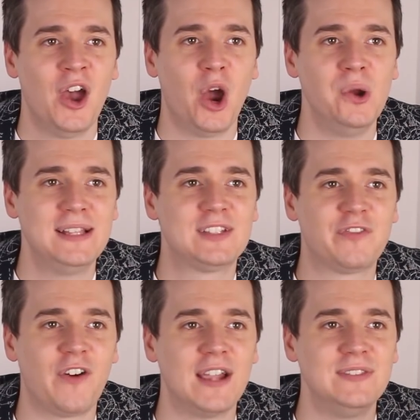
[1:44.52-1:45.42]
only to
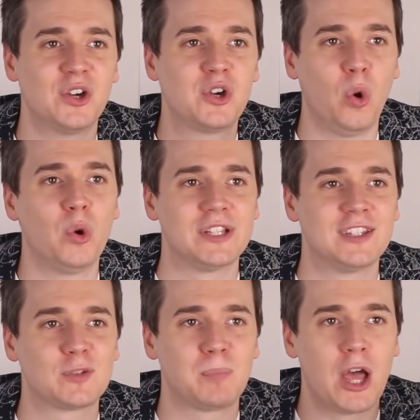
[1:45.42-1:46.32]
find that Gordon
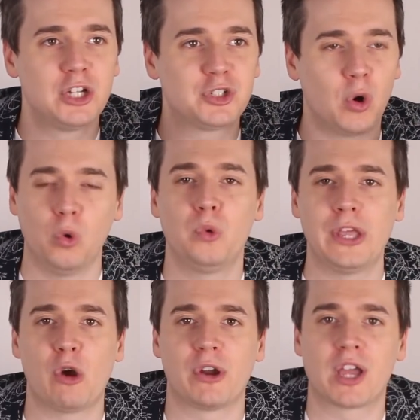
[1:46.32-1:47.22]
splurged all
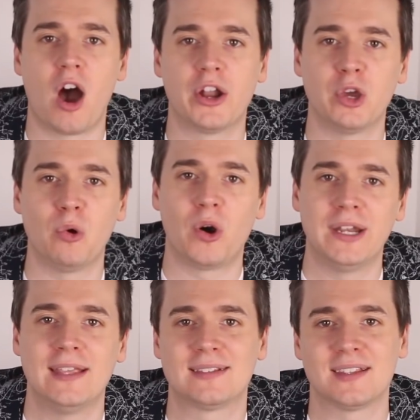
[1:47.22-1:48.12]
the oregano on his